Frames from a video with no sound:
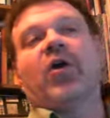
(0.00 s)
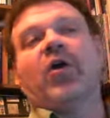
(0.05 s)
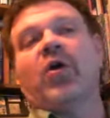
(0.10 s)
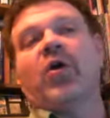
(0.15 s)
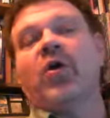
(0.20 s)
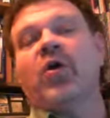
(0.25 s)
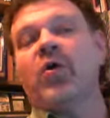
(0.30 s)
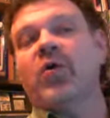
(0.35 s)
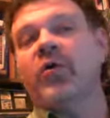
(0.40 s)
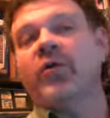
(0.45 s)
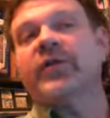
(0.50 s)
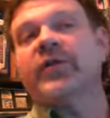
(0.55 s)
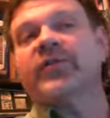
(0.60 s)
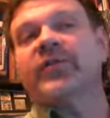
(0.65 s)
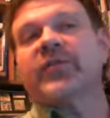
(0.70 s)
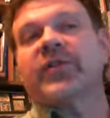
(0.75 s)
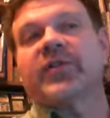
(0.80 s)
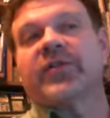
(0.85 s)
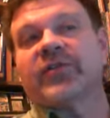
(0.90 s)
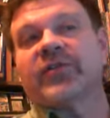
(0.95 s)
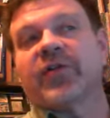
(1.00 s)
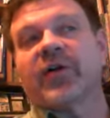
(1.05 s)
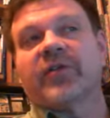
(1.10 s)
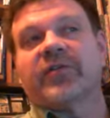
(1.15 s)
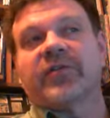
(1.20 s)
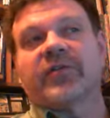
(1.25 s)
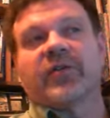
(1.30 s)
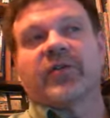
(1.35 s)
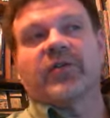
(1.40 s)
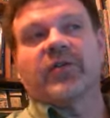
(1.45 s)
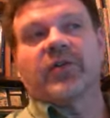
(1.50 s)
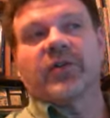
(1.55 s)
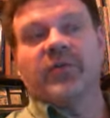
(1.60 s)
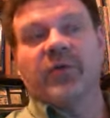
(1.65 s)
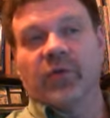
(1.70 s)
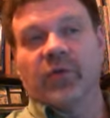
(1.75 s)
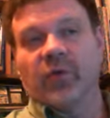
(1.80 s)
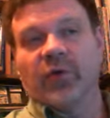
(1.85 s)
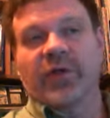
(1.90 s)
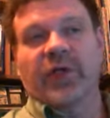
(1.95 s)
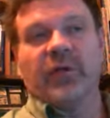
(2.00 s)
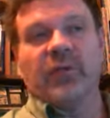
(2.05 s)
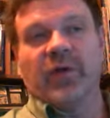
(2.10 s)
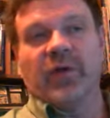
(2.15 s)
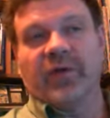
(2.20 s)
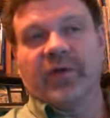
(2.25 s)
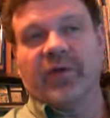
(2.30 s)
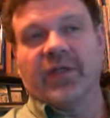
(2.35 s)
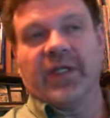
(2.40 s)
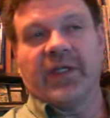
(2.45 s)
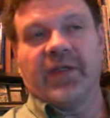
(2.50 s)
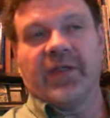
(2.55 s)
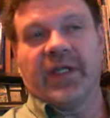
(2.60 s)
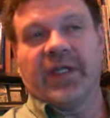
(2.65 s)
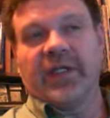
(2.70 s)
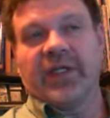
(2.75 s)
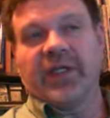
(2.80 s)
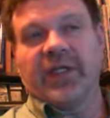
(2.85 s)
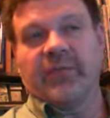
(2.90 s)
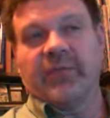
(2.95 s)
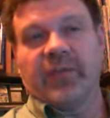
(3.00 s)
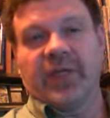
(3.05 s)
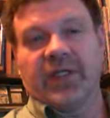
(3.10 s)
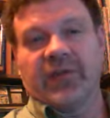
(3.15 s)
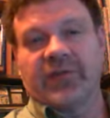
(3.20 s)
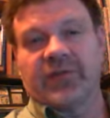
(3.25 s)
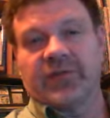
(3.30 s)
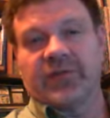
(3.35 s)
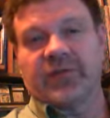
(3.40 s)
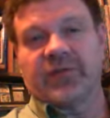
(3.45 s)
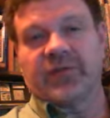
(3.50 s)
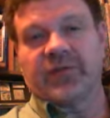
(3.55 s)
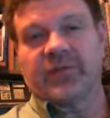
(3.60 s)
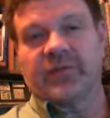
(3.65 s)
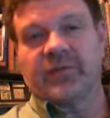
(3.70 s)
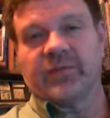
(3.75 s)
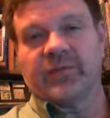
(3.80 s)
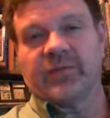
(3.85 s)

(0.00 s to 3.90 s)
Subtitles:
Who is the consultant going to be working with on a day-to-day basis?